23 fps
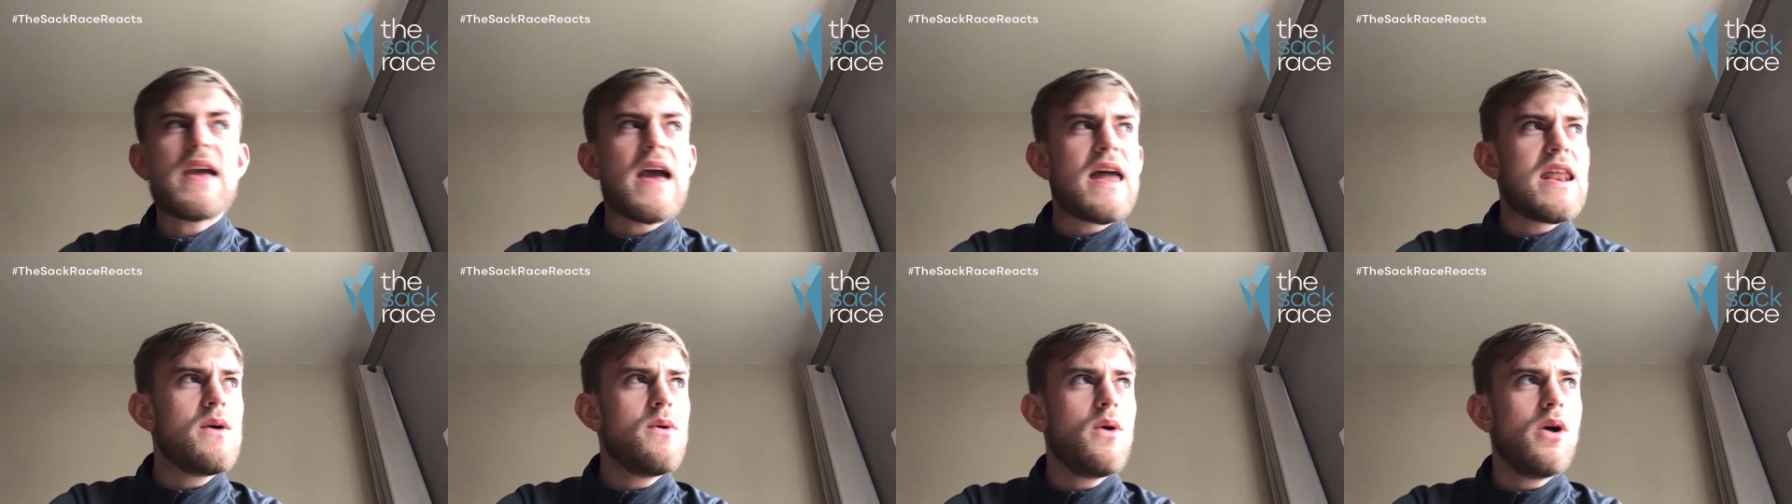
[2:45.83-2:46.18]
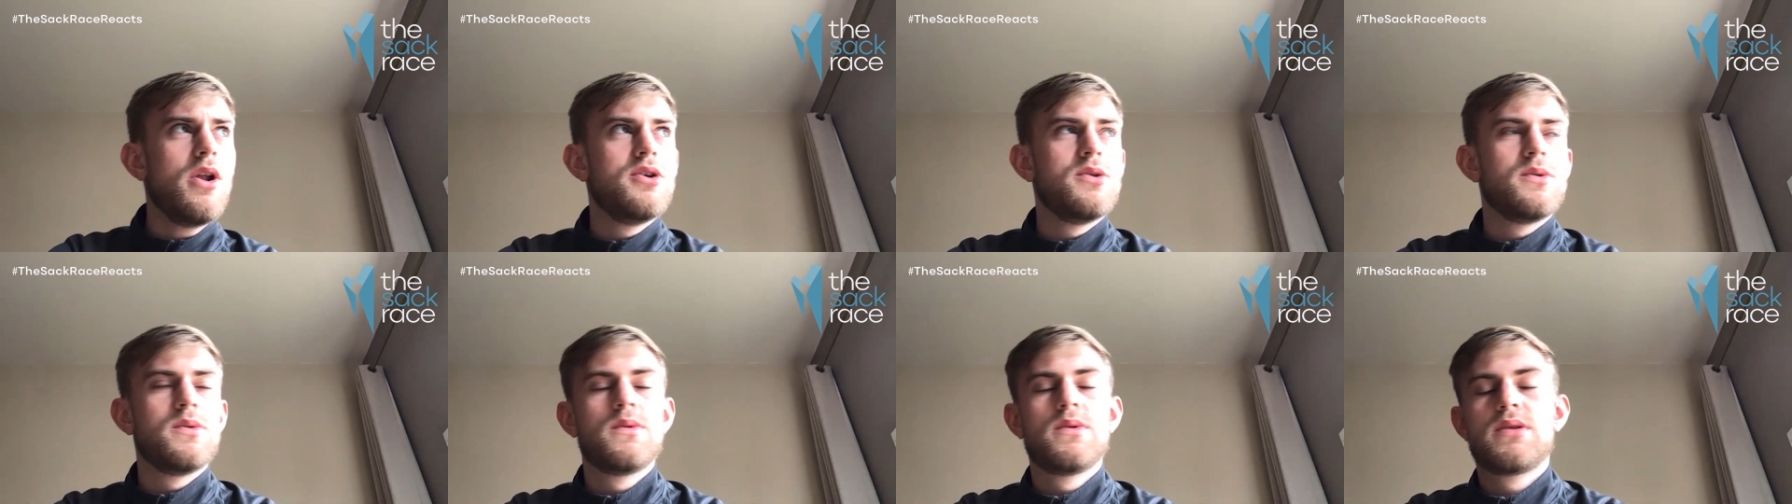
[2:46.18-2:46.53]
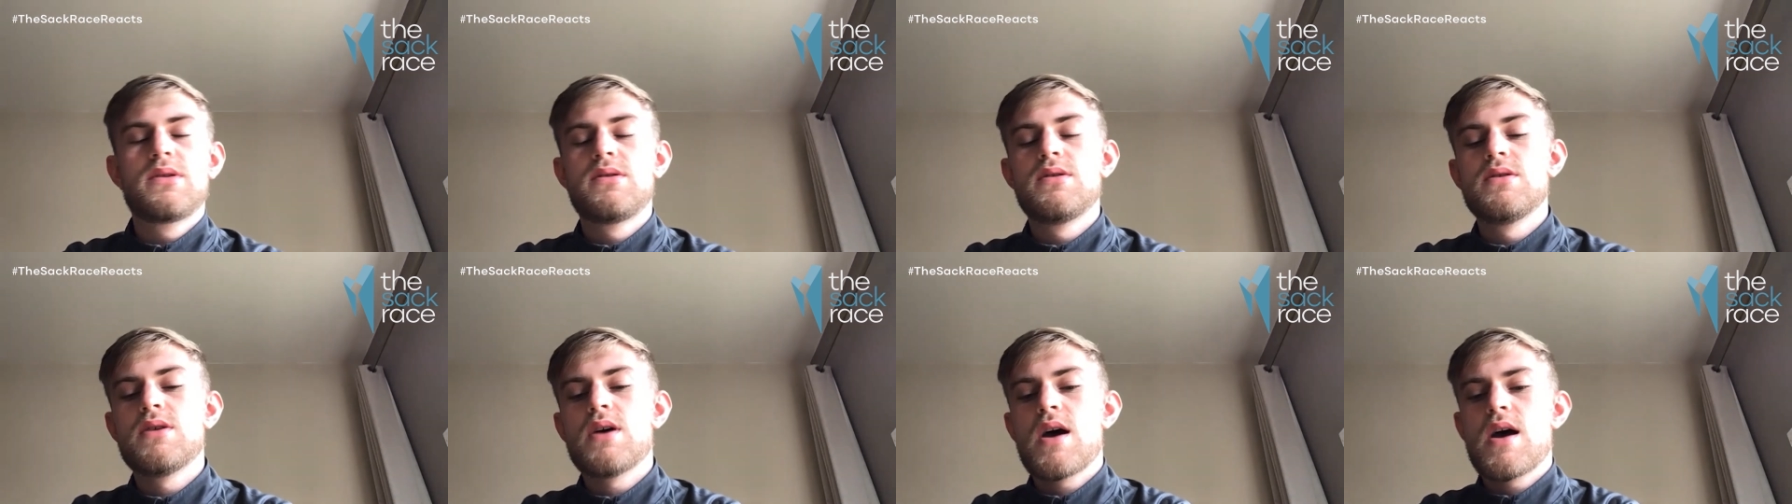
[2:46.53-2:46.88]
anyone
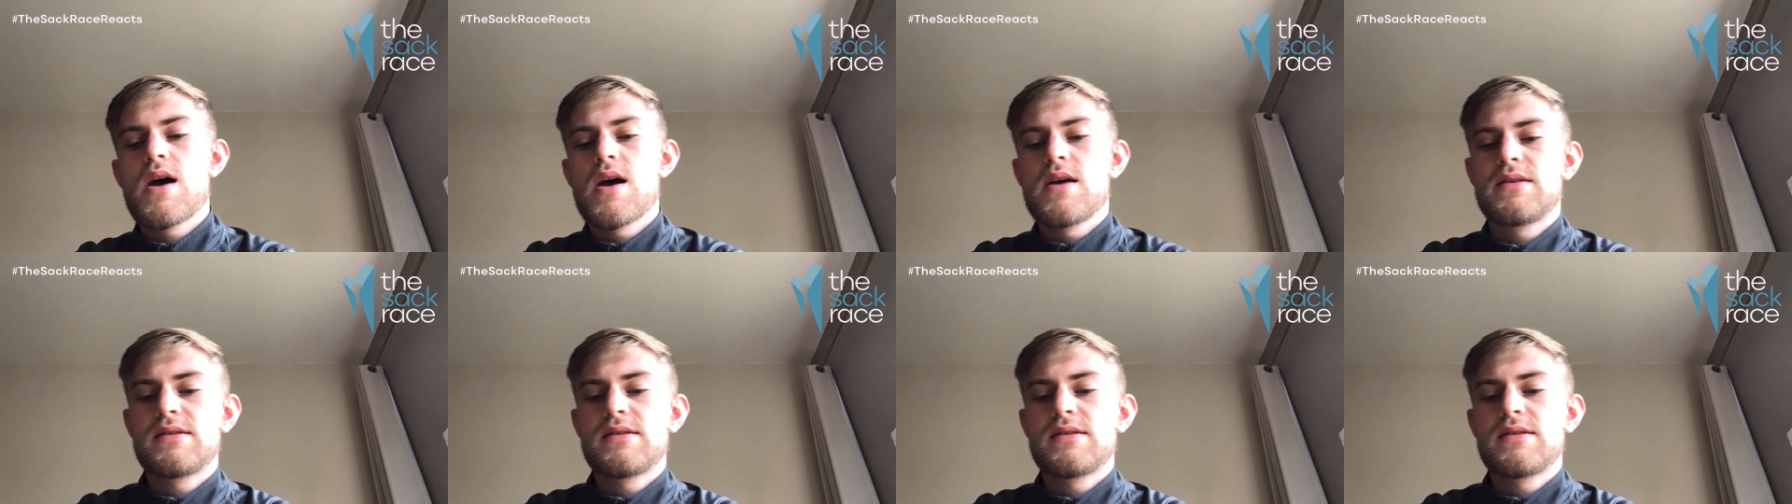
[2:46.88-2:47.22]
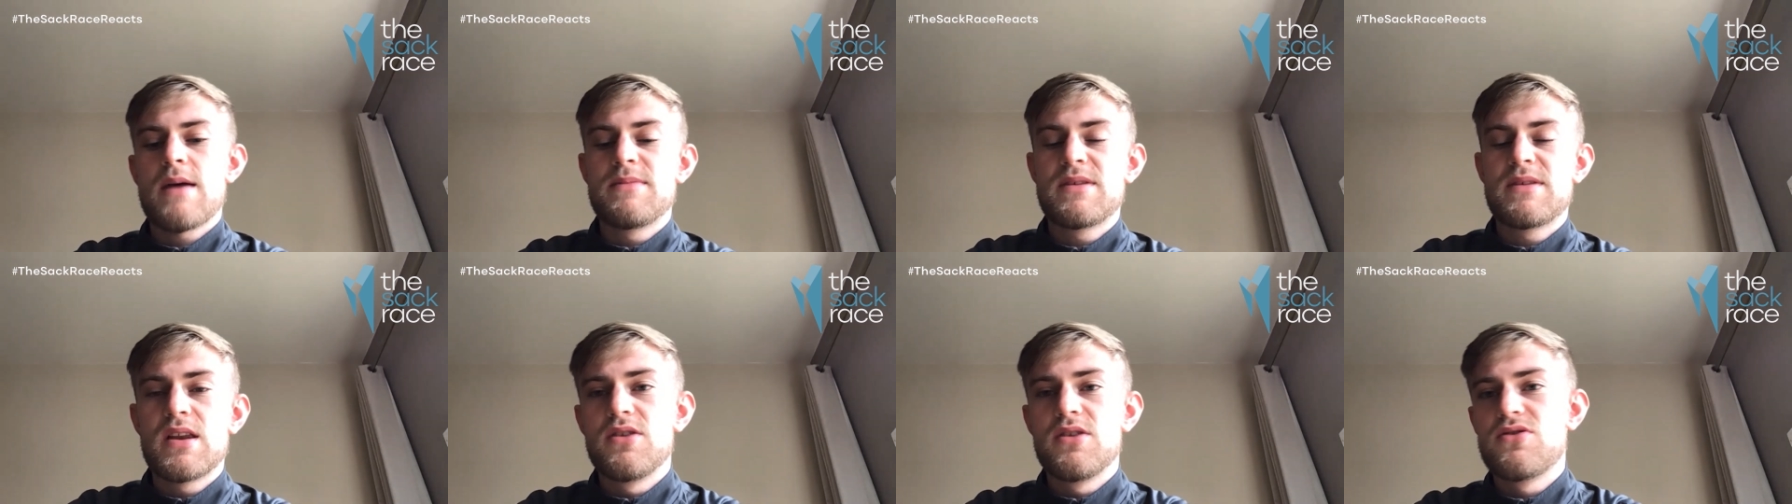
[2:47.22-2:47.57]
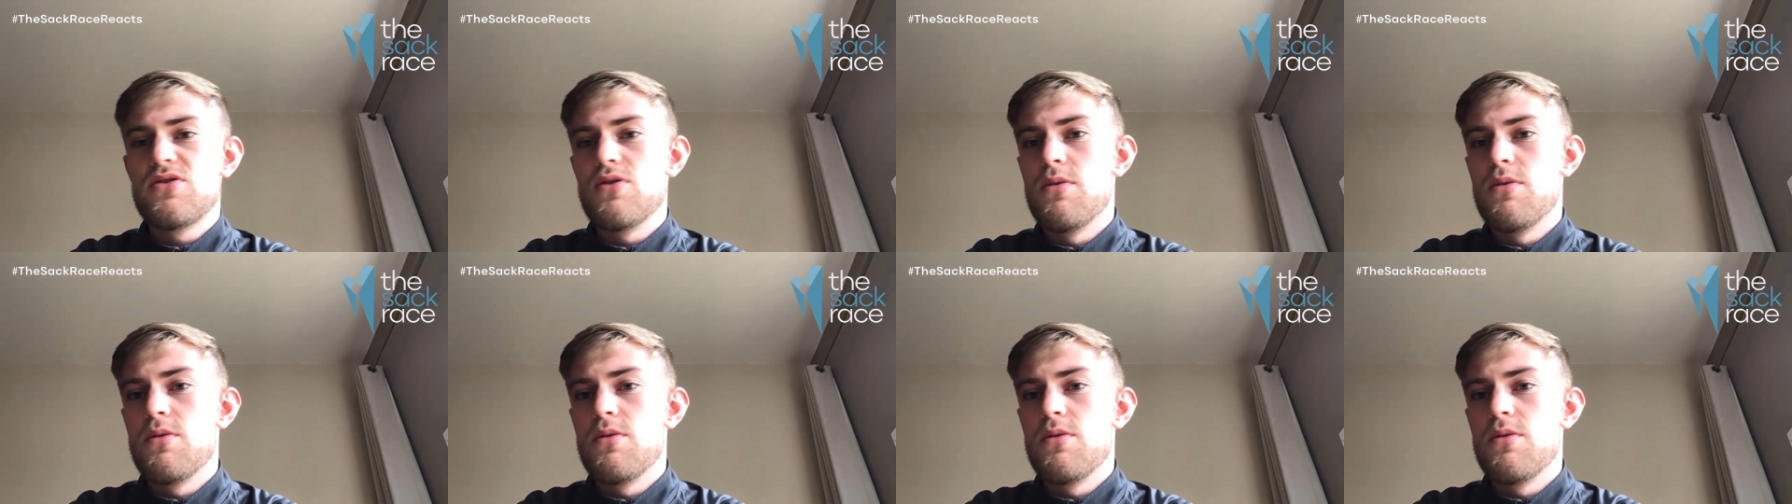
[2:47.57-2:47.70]
who steps in as